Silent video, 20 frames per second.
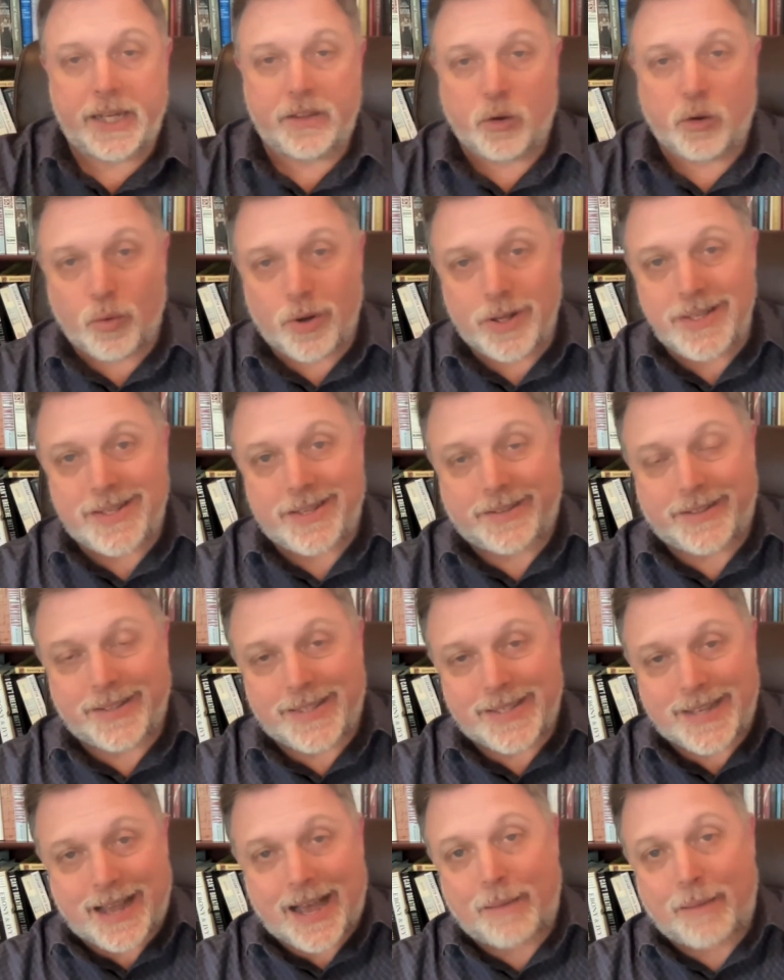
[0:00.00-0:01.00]
and the ones at the
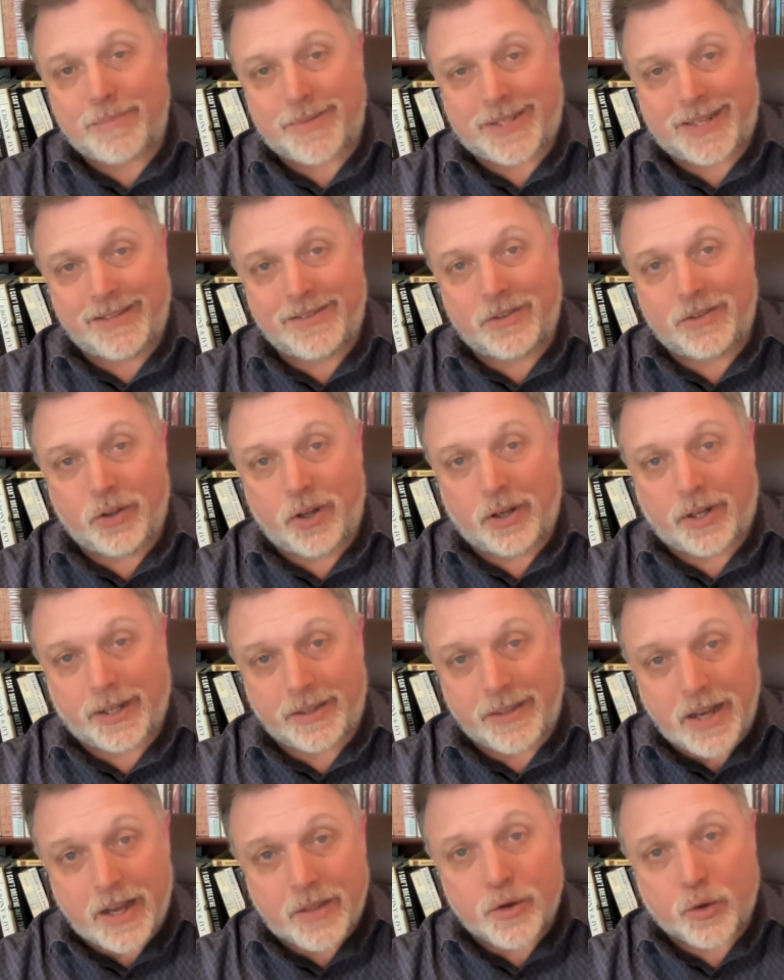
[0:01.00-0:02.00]
top tend to look
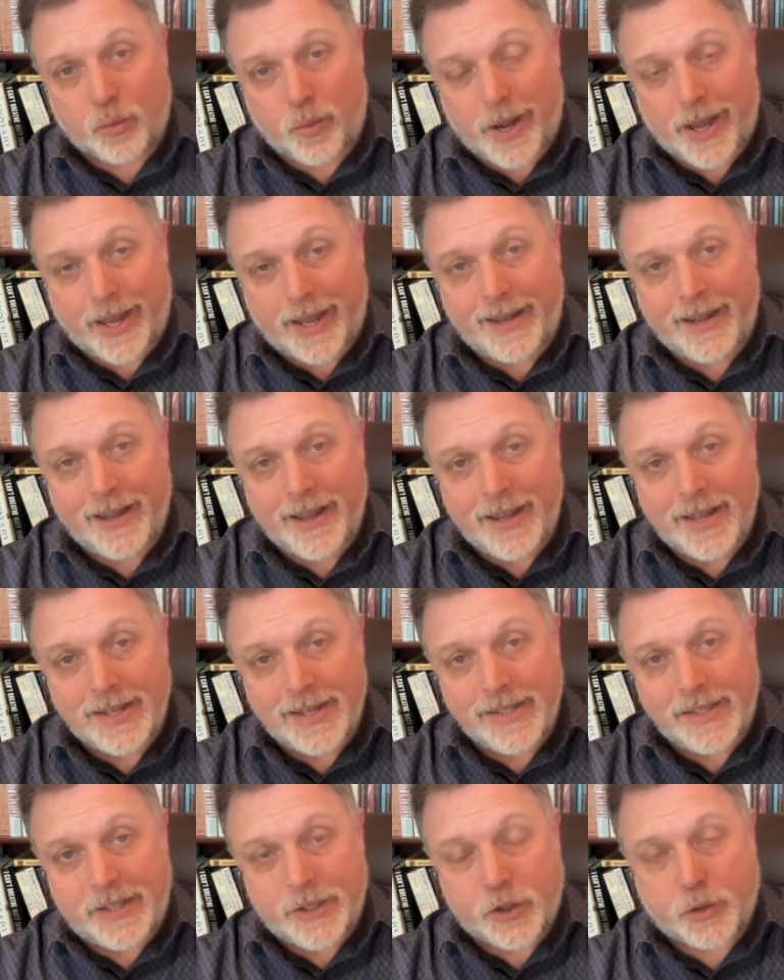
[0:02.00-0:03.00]
another way
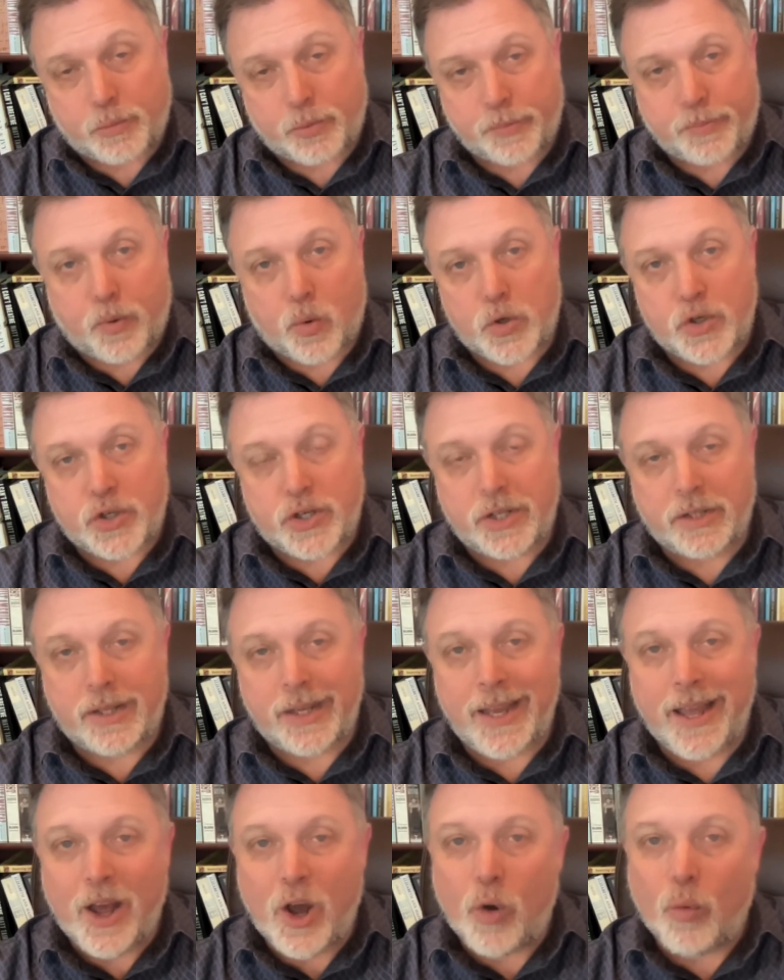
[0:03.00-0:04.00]

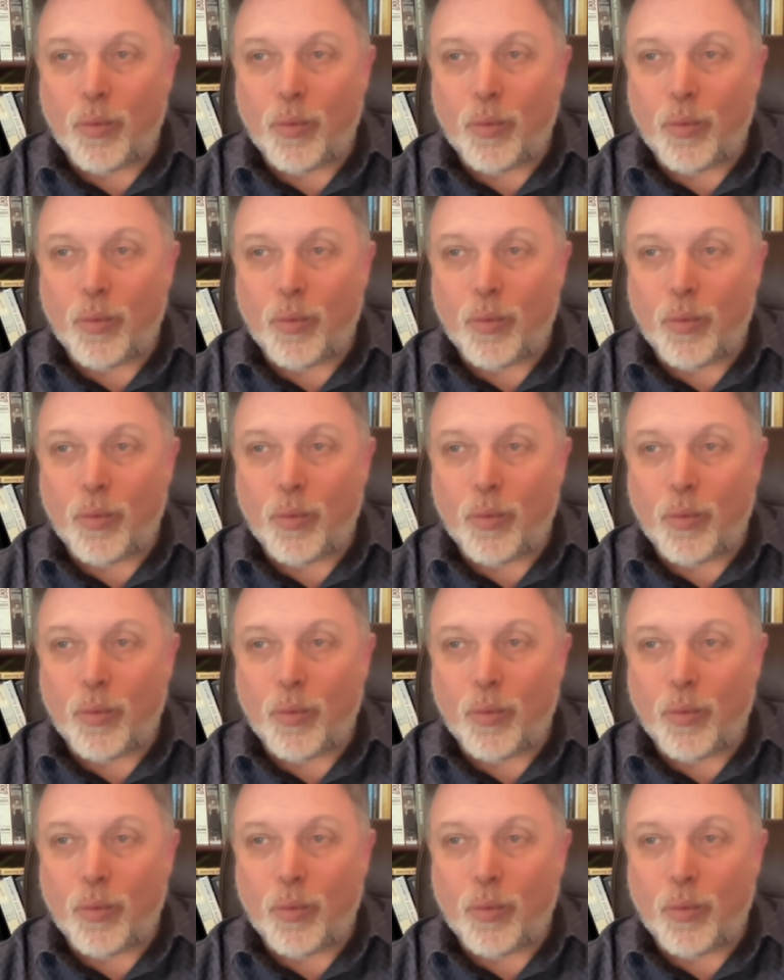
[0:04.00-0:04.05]
disproportionately,